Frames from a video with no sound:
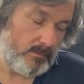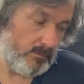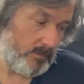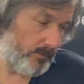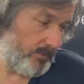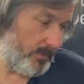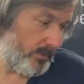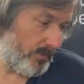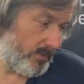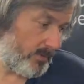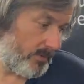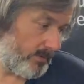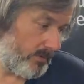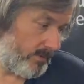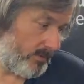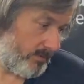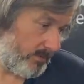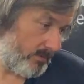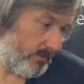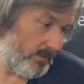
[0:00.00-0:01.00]
Right, viewers,
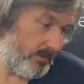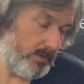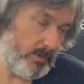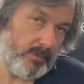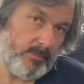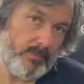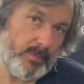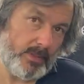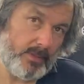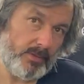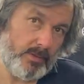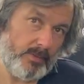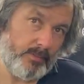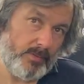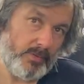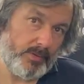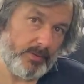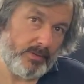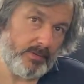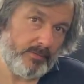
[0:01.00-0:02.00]
back under the
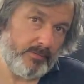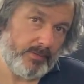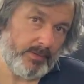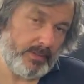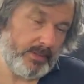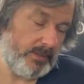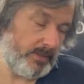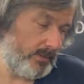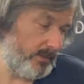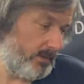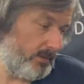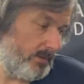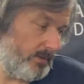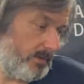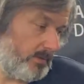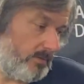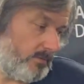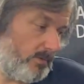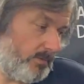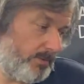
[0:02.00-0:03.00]
bonnet of
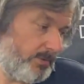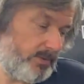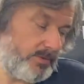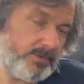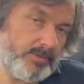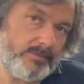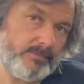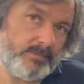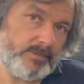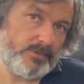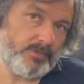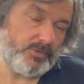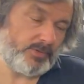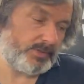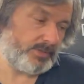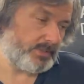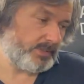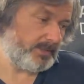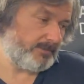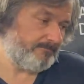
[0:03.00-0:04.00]
Roberts. As you
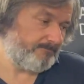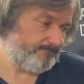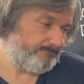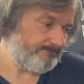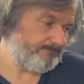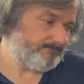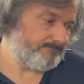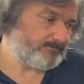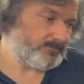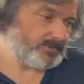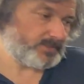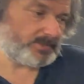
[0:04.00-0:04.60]
can see, the